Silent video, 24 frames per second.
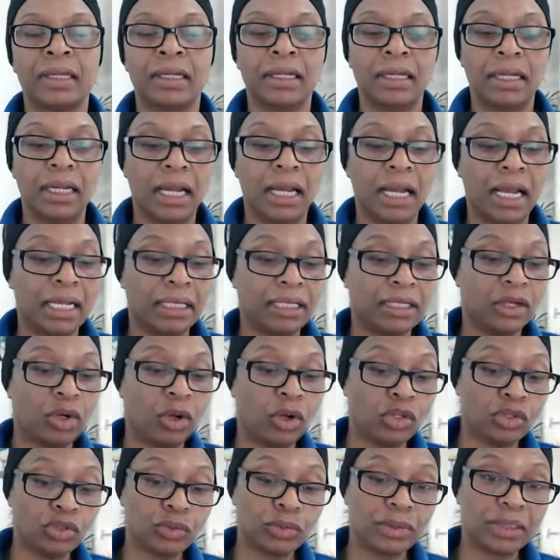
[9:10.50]
And it
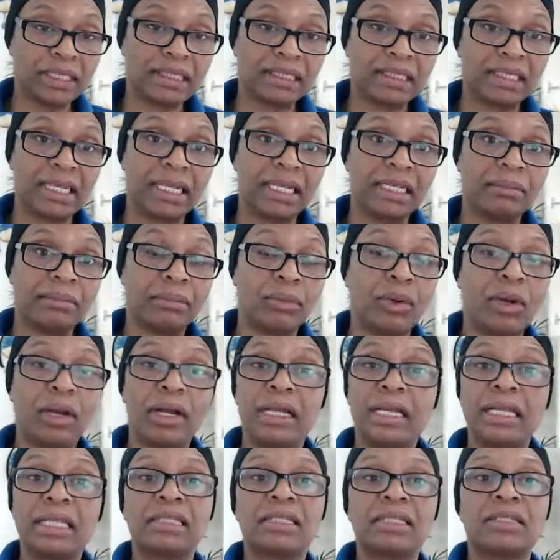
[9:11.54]
goes with the saying, boy,
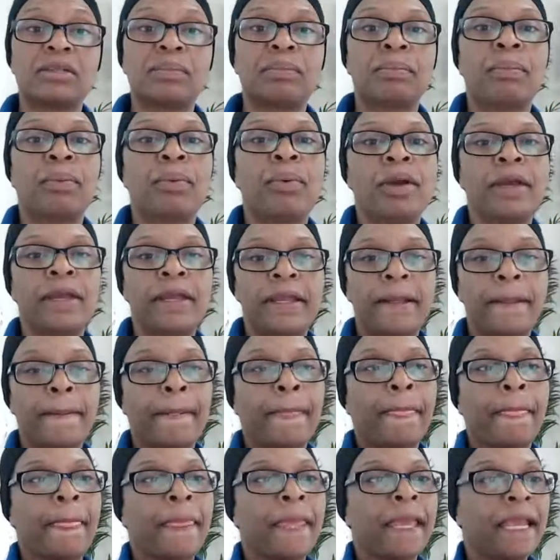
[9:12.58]

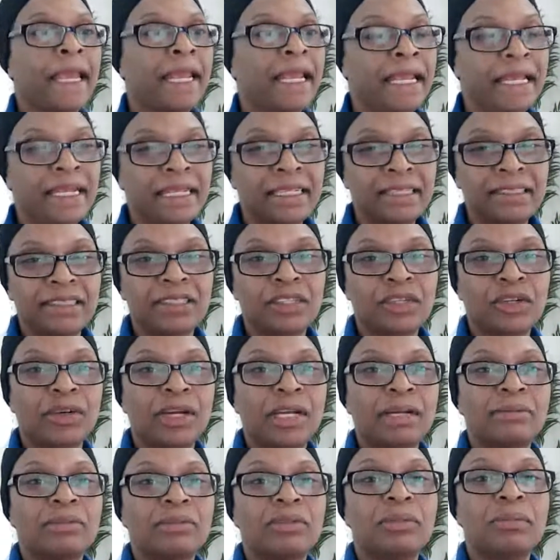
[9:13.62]
it is a
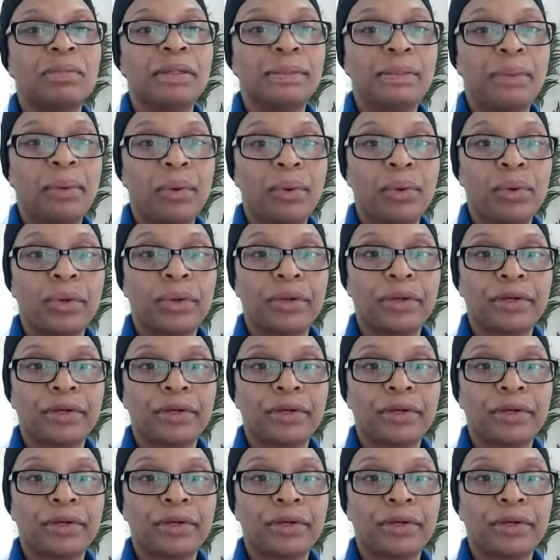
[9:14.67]
crime to be poor.